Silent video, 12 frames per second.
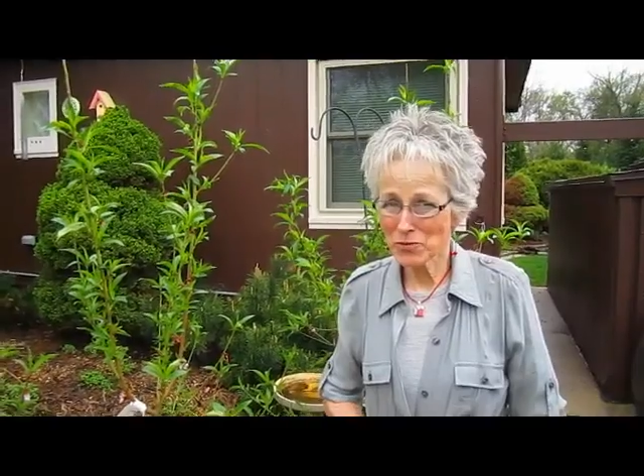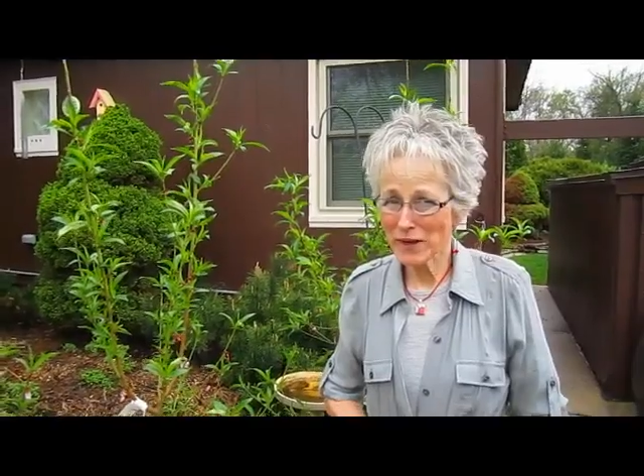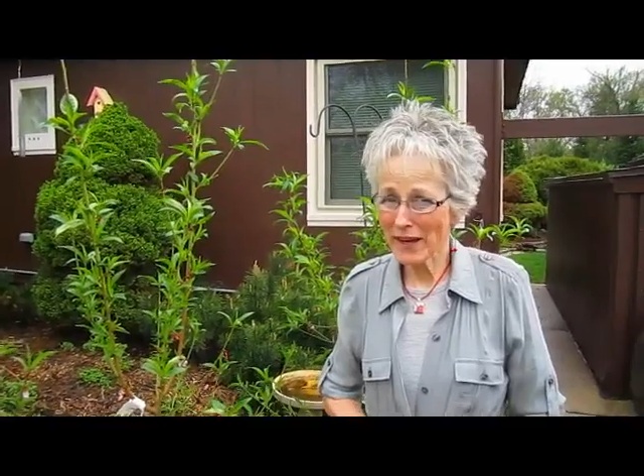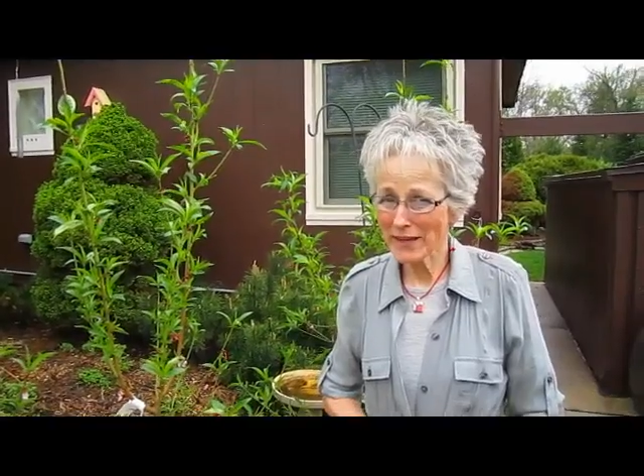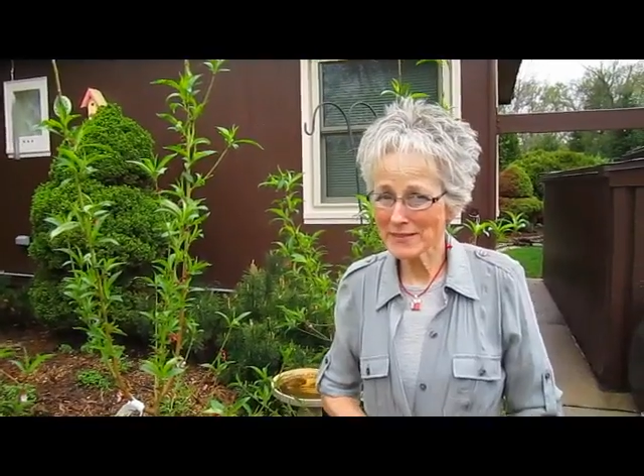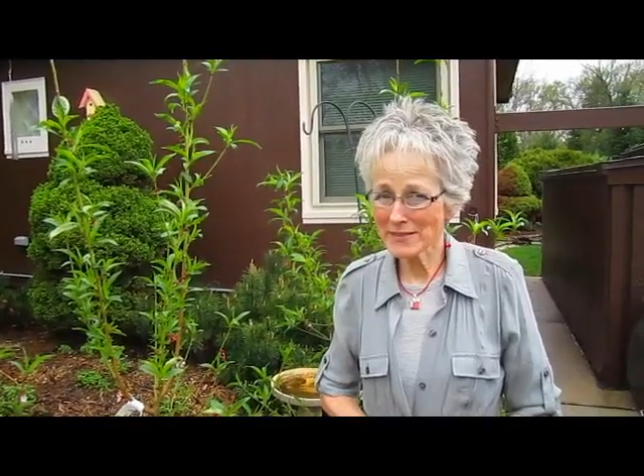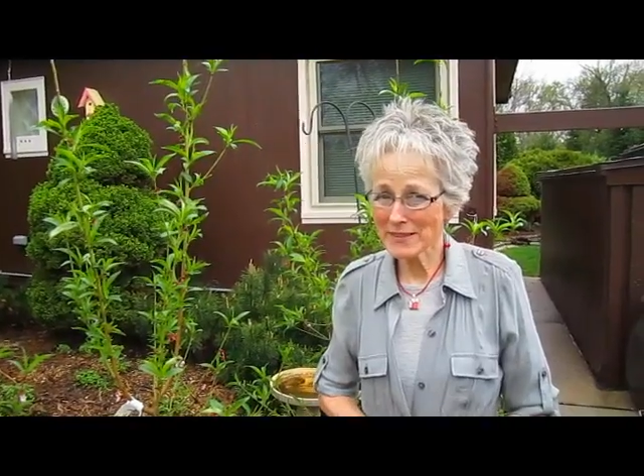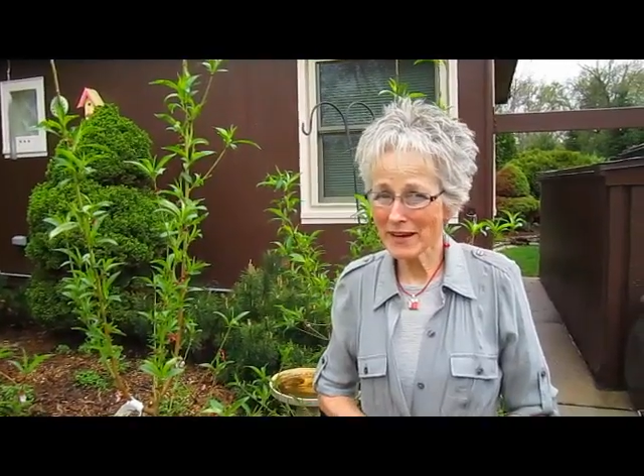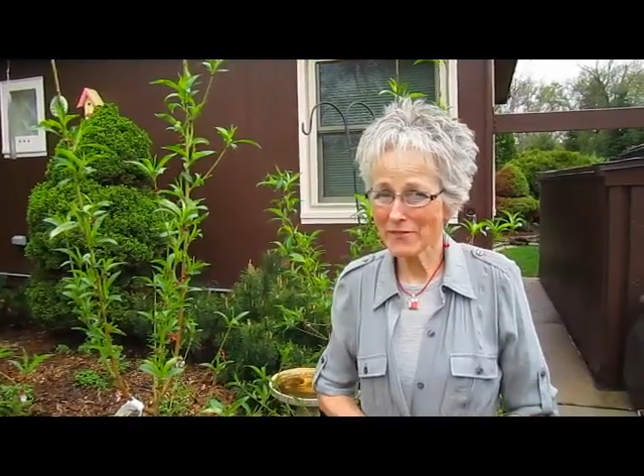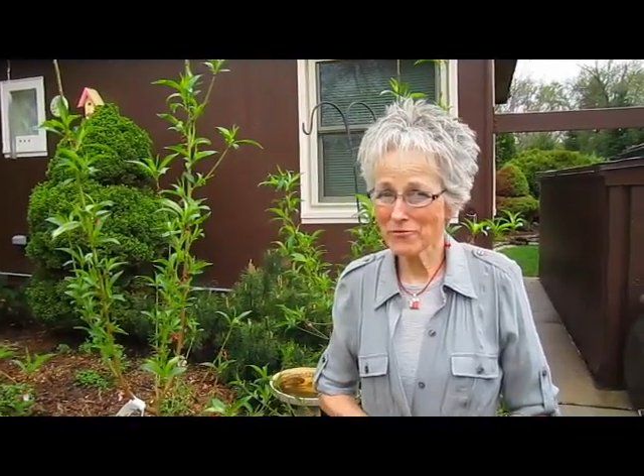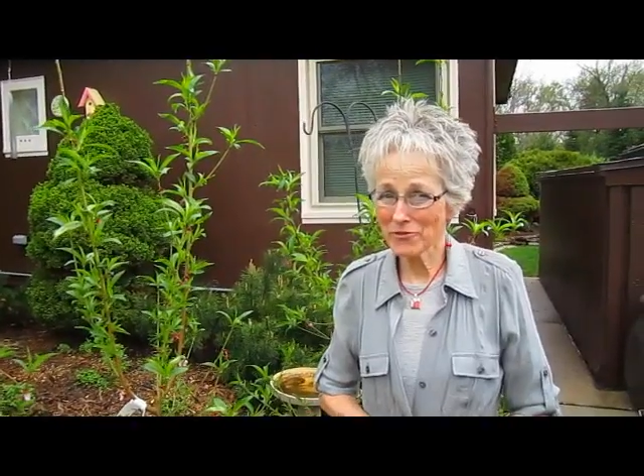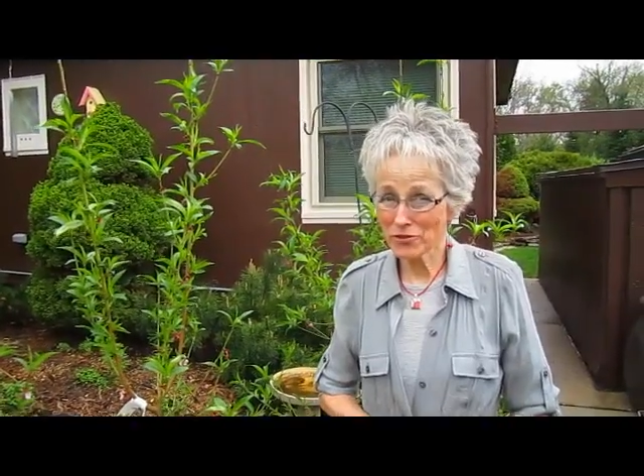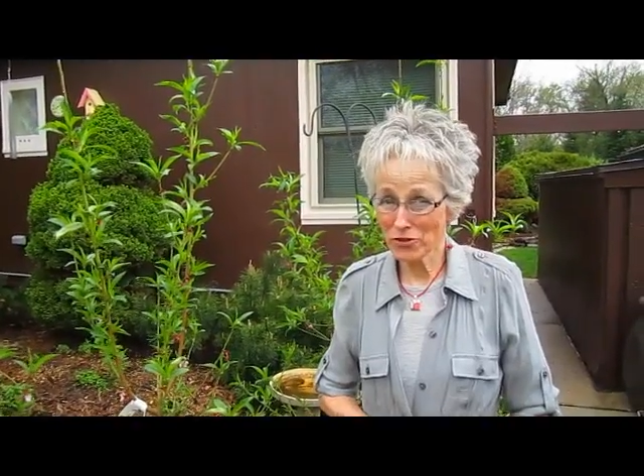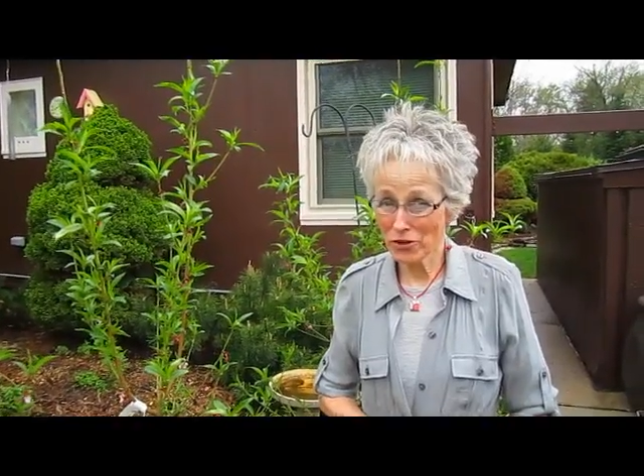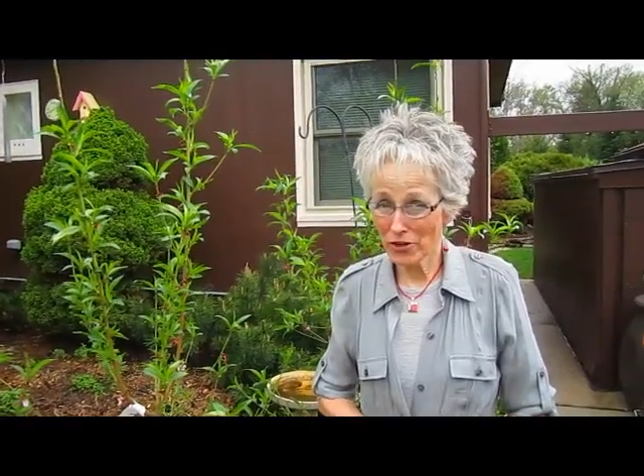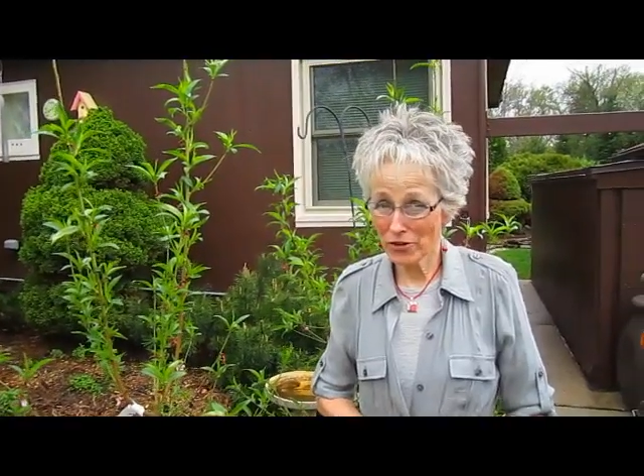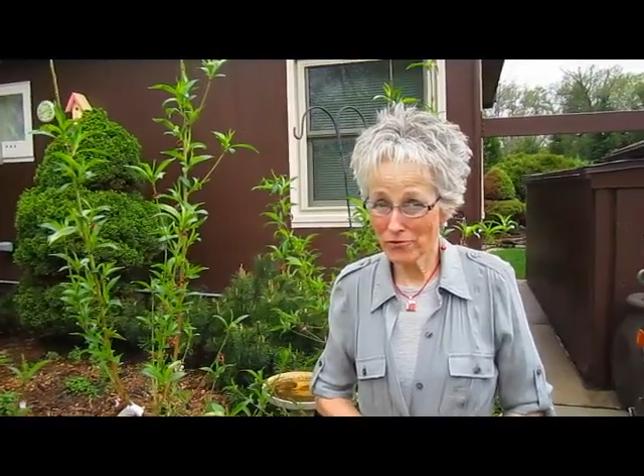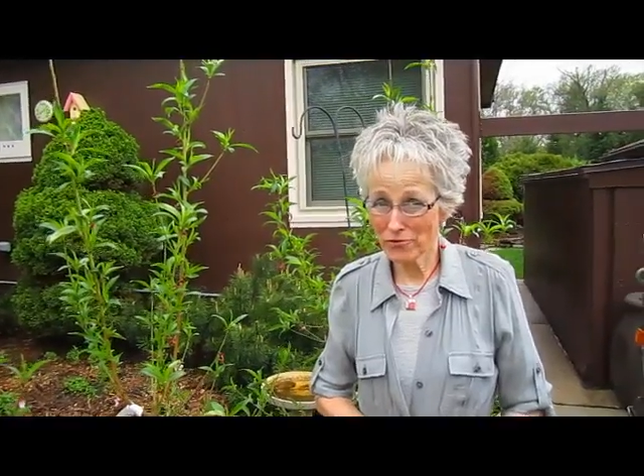we had to stop for
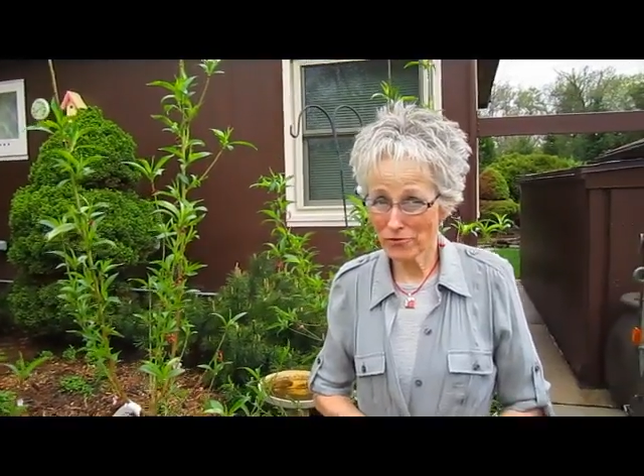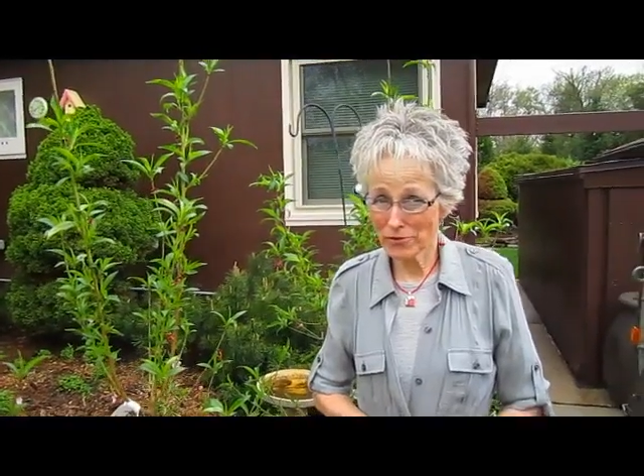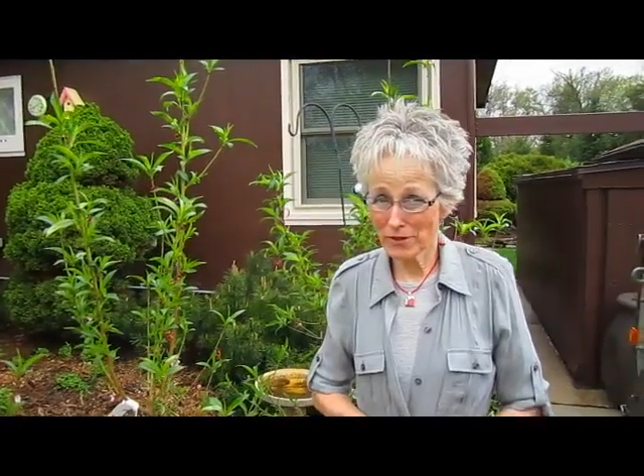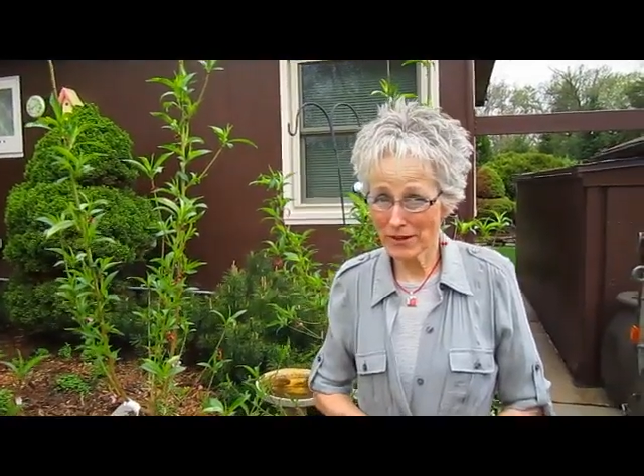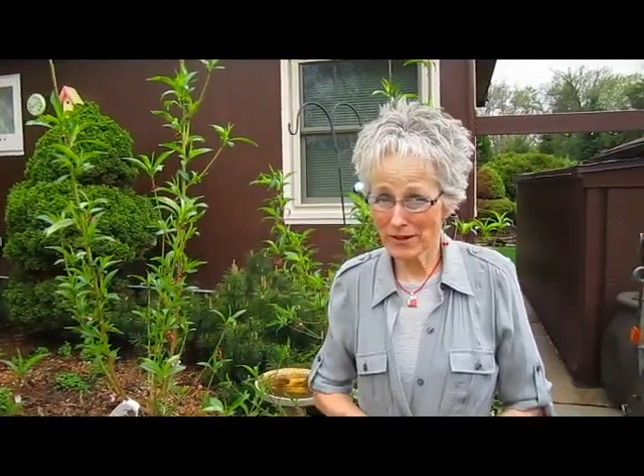dog food.